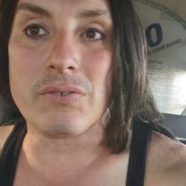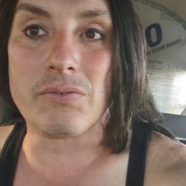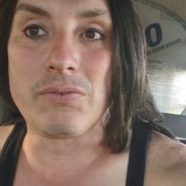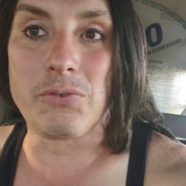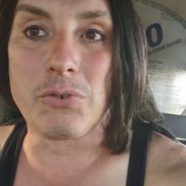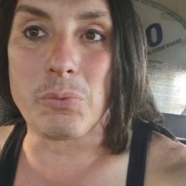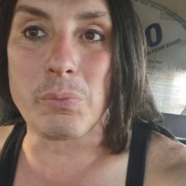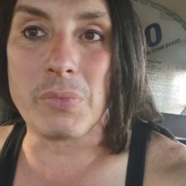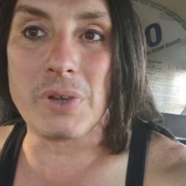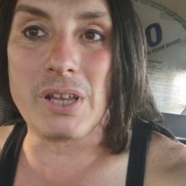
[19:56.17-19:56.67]

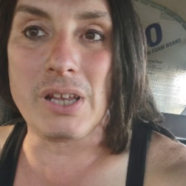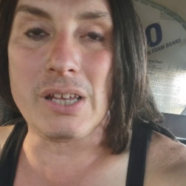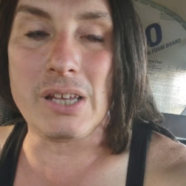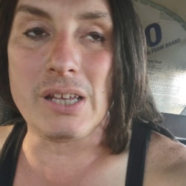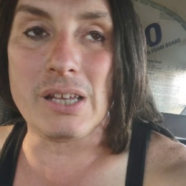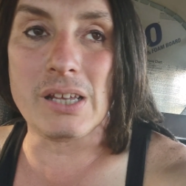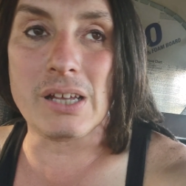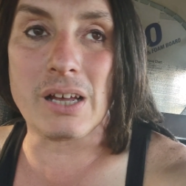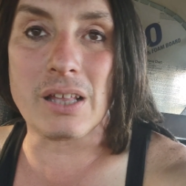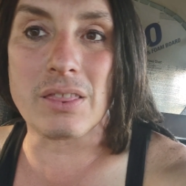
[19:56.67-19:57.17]
for
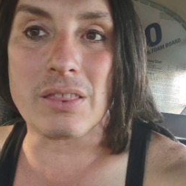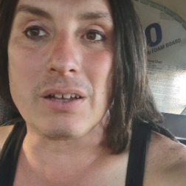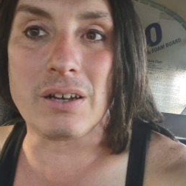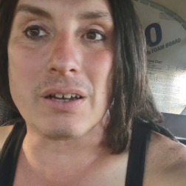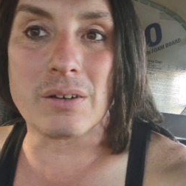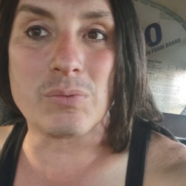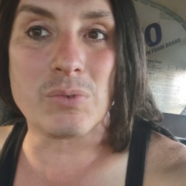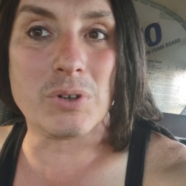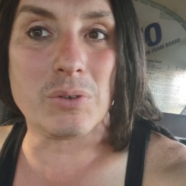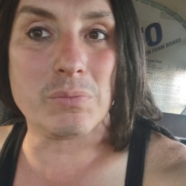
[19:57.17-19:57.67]
me i
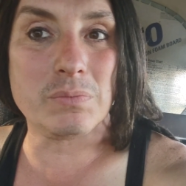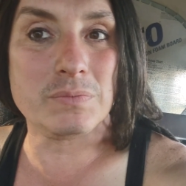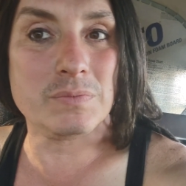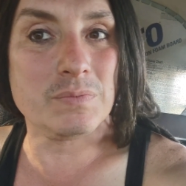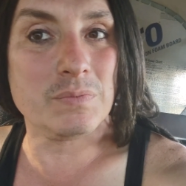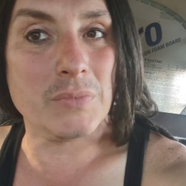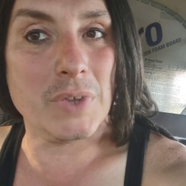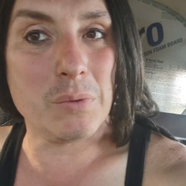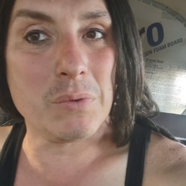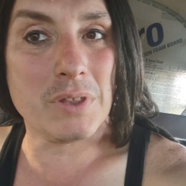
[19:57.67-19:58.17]
thought well
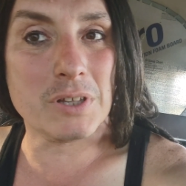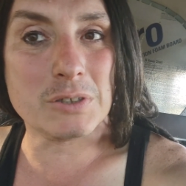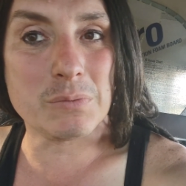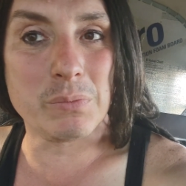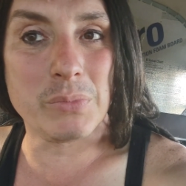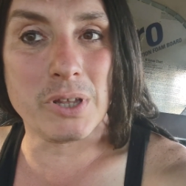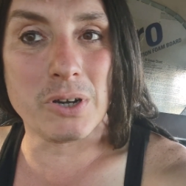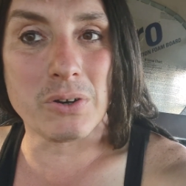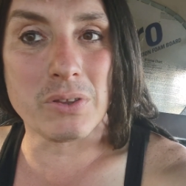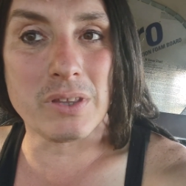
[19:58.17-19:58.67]
maybe that's
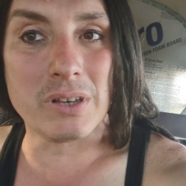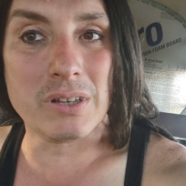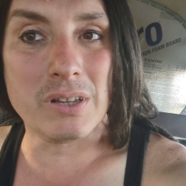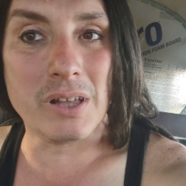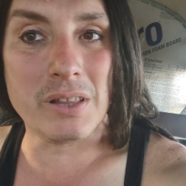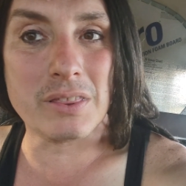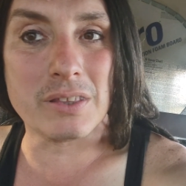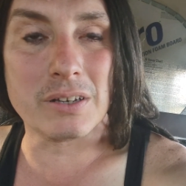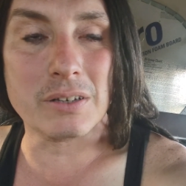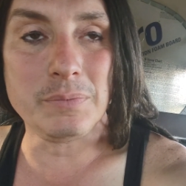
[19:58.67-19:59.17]
better than
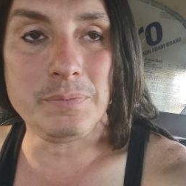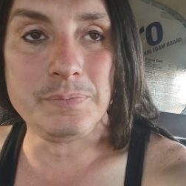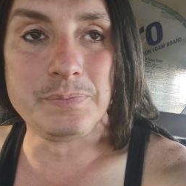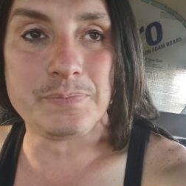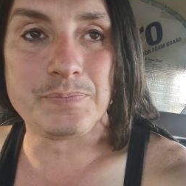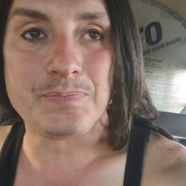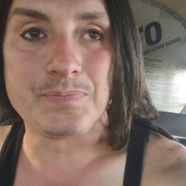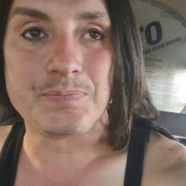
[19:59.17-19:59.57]
nothing